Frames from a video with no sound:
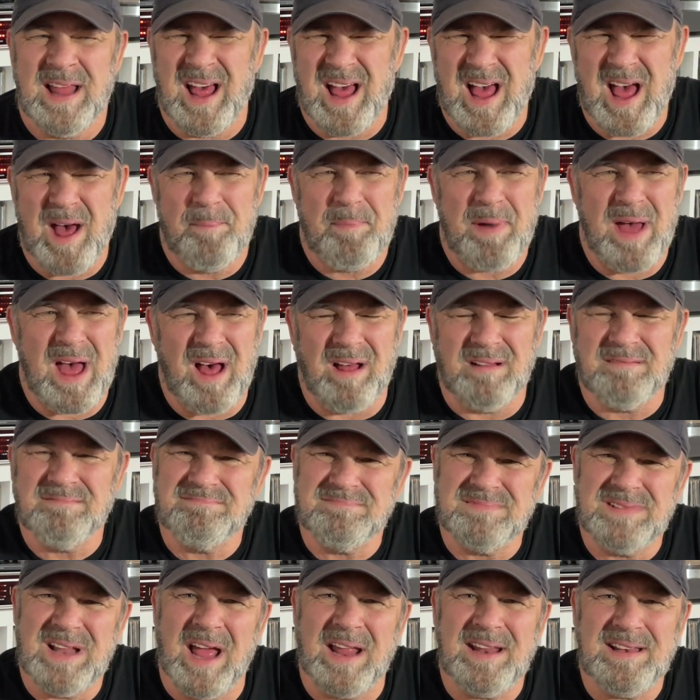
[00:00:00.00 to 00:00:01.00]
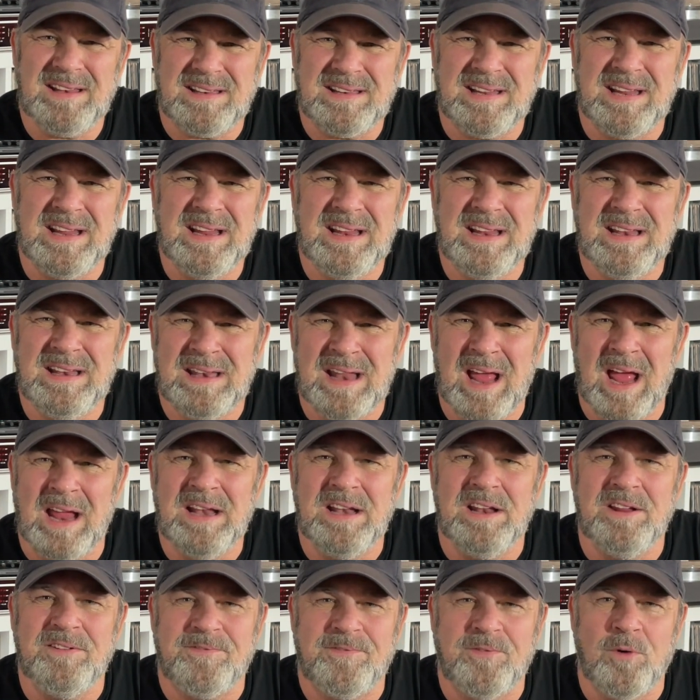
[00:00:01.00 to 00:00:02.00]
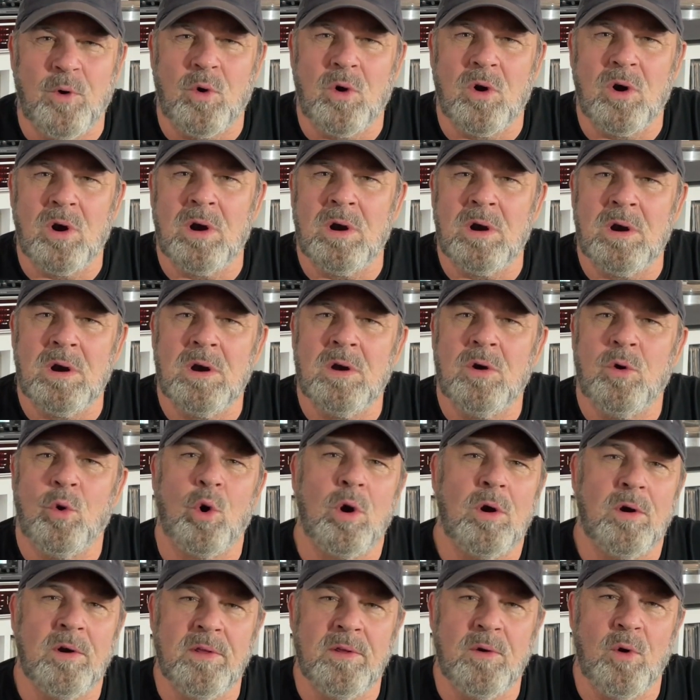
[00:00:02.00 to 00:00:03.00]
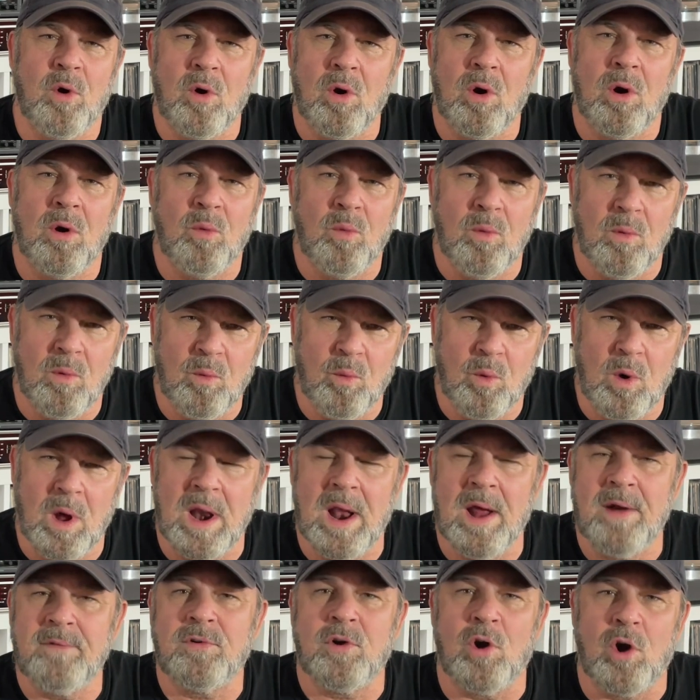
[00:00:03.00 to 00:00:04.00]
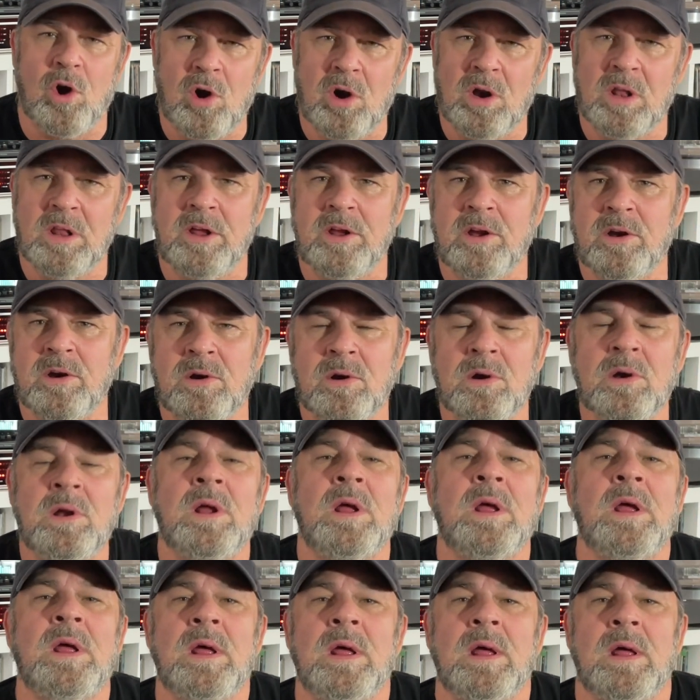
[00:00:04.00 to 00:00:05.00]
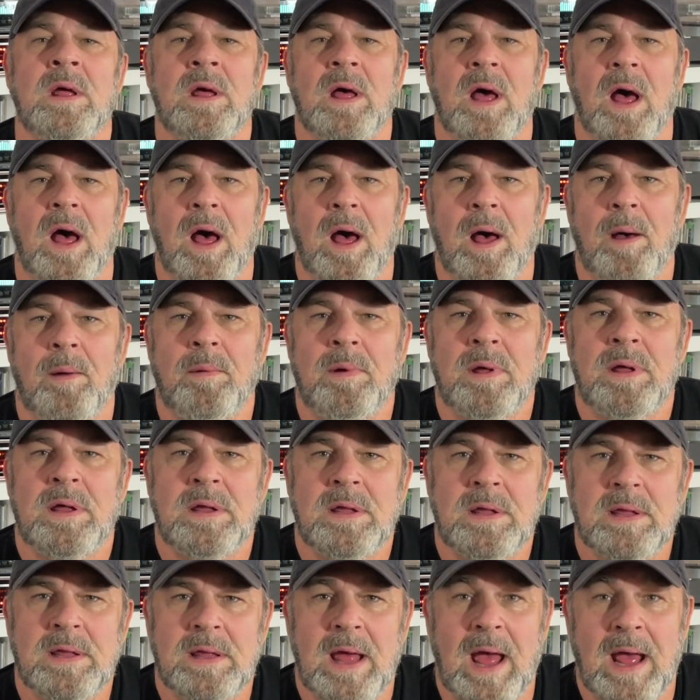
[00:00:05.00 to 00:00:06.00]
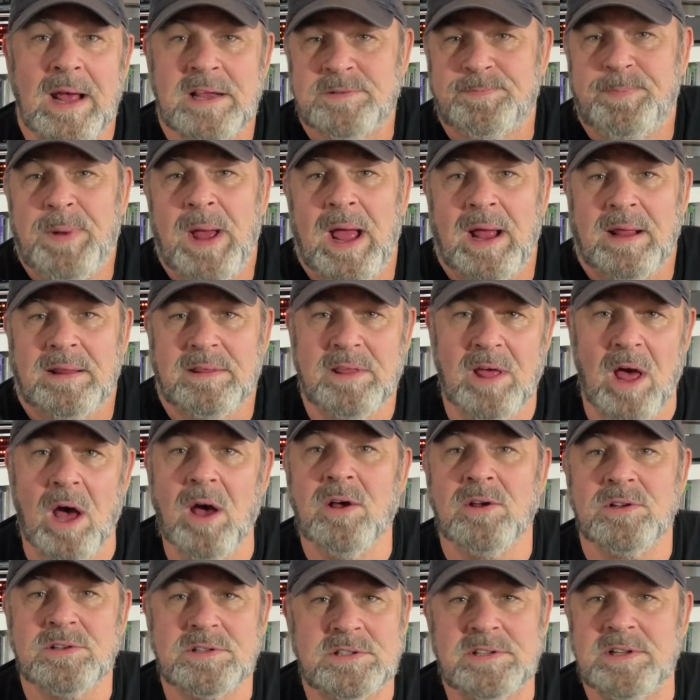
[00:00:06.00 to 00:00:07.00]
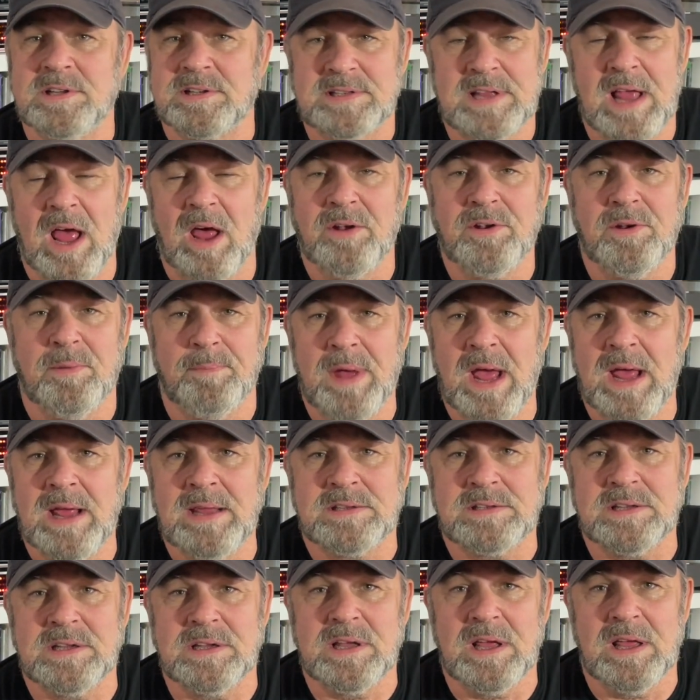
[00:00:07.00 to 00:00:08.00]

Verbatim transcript: about 1994 or, or whatever earlier, uh, expect those to sound amazing